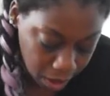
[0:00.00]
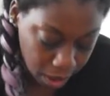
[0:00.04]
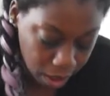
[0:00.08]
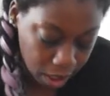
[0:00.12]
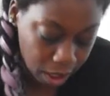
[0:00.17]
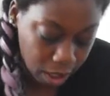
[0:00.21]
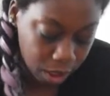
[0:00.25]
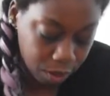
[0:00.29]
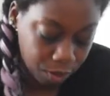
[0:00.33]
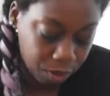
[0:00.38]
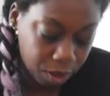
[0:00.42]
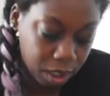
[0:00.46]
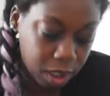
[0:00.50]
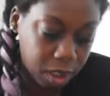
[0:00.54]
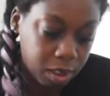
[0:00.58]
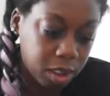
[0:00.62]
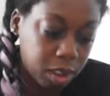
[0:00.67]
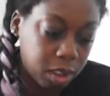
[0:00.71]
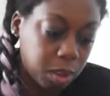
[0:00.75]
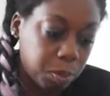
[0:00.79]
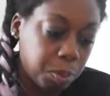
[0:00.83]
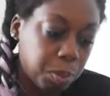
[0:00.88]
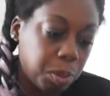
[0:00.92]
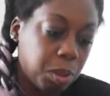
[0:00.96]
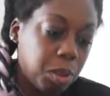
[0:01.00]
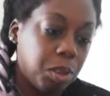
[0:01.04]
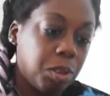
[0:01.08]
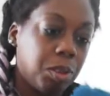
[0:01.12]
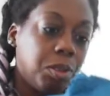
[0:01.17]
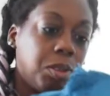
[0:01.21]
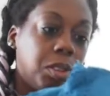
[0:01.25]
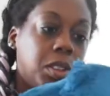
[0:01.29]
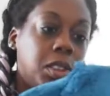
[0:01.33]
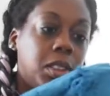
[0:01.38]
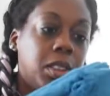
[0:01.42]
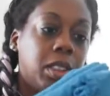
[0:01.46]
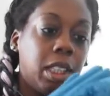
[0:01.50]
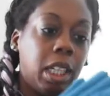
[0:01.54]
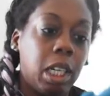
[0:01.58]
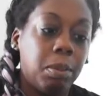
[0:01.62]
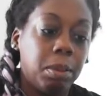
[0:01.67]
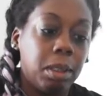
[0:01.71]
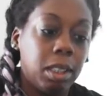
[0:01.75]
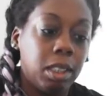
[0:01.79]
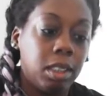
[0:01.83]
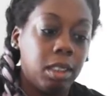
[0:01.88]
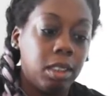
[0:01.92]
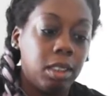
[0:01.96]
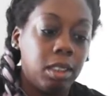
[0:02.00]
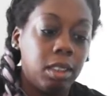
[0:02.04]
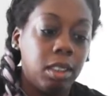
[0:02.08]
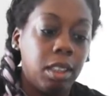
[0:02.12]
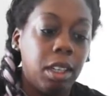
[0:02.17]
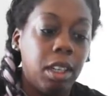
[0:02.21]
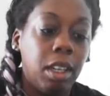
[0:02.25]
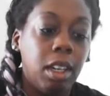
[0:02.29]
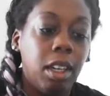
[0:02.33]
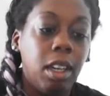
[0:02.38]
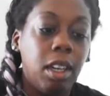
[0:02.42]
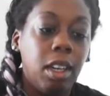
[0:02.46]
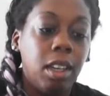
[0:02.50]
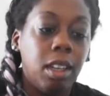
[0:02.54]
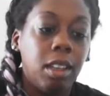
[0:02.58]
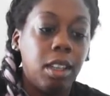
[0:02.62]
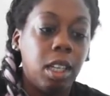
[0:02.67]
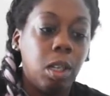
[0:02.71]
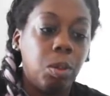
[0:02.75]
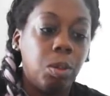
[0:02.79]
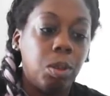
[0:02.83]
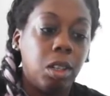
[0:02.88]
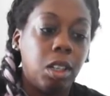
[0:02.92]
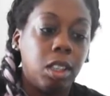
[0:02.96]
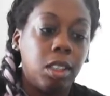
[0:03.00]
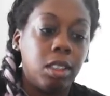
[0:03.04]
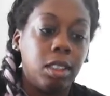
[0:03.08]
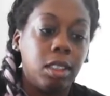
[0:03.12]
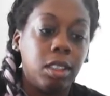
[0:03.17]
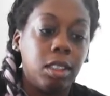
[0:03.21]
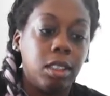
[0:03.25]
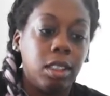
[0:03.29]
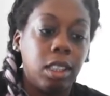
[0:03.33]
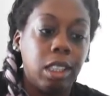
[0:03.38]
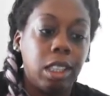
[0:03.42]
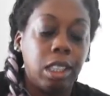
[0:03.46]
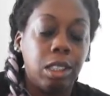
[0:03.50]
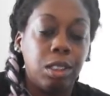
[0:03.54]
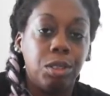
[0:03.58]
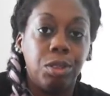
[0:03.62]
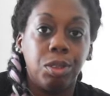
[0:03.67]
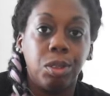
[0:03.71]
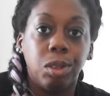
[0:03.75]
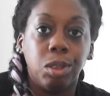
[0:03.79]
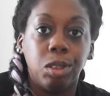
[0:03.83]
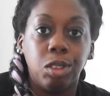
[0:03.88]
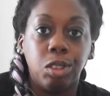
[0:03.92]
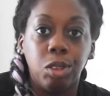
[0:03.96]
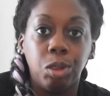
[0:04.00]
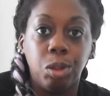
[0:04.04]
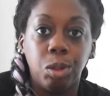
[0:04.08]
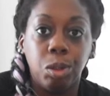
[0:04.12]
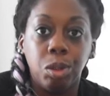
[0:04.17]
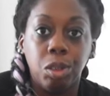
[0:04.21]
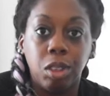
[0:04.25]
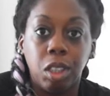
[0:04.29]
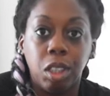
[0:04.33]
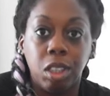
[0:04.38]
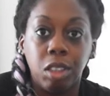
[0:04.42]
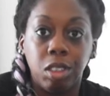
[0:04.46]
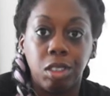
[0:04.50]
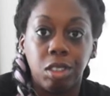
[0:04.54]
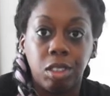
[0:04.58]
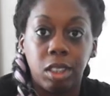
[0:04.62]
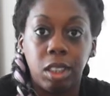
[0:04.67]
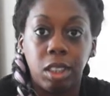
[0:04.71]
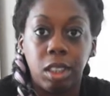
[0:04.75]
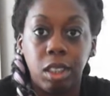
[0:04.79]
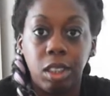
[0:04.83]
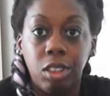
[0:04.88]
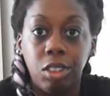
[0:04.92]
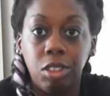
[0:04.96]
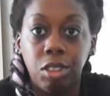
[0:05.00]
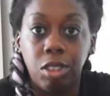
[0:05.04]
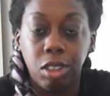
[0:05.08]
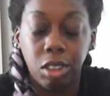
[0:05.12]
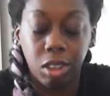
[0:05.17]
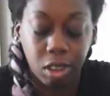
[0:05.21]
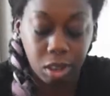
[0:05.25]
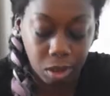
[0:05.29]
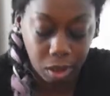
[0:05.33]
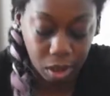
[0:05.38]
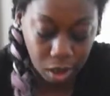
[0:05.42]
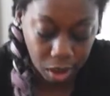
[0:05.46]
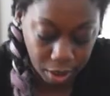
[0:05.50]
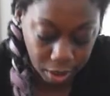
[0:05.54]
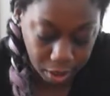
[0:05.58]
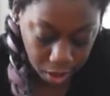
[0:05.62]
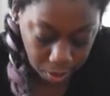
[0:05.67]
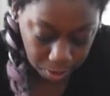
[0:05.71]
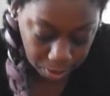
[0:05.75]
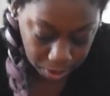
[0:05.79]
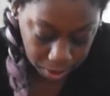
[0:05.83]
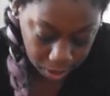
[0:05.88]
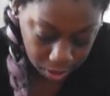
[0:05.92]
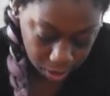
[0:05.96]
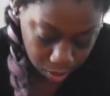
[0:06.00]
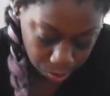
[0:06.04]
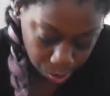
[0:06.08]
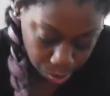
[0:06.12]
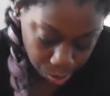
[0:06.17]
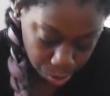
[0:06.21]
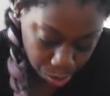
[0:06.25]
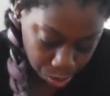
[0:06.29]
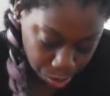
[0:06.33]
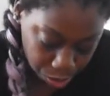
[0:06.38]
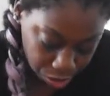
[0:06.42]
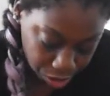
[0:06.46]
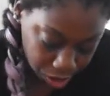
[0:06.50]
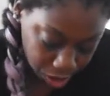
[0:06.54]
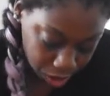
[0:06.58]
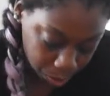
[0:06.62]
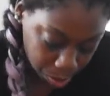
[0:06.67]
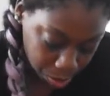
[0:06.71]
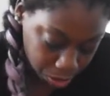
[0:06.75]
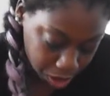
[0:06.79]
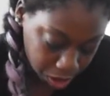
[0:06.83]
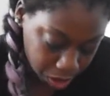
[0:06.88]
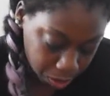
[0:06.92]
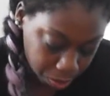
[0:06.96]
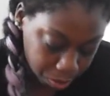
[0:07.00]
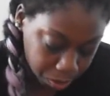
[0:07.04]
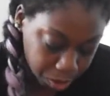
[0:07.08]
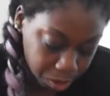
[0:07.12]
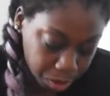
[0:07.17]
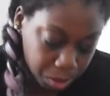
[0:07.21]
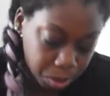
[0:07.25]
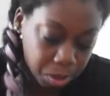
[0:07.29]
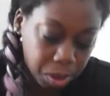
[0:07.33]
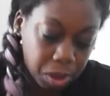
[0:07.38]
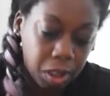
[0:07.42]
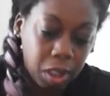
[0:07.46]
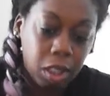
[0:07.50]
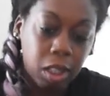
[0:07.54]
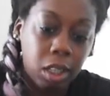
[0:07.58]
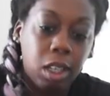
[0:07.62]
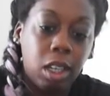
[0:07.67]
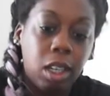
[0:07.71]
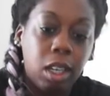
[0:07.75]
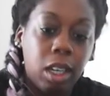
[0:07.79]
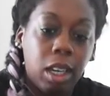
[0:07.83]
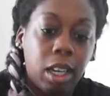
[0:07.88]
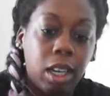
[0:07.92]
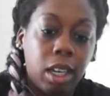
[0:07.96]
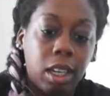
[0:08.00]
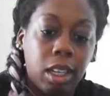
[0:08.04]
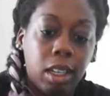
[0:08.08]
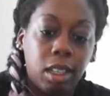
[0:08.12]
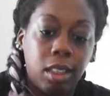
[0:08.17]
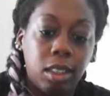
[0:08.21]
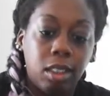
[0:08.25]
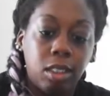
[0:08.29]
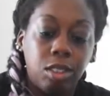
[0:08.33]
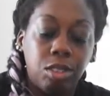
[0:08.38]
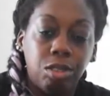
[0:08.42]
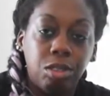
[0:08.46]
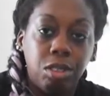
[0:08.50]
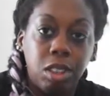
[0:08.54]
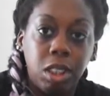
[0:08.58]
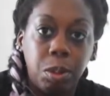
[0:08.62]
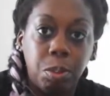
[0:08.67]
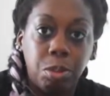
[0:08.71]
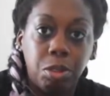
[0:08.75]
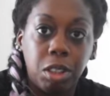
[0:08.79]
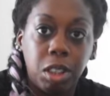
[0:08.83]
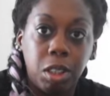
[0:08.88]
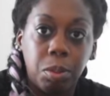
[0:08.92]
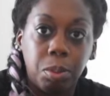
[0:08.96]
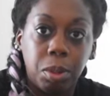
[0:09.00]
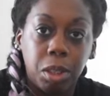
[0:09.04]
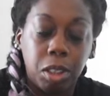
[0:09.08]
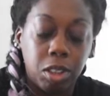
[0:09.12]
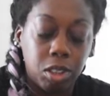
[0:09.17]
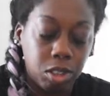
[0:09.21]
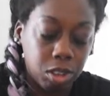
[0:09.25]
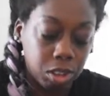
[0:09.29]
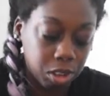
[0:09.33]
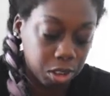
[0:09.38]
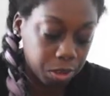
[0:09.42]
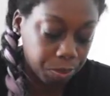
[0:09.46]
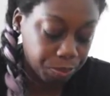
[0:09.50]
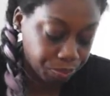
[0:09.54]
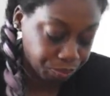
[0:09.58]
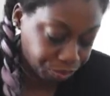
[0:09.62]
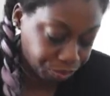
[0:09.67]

I found these beautiful napkins. They were on sale for $2 each, so I got them in this really pretty blue and this really pretty mustard.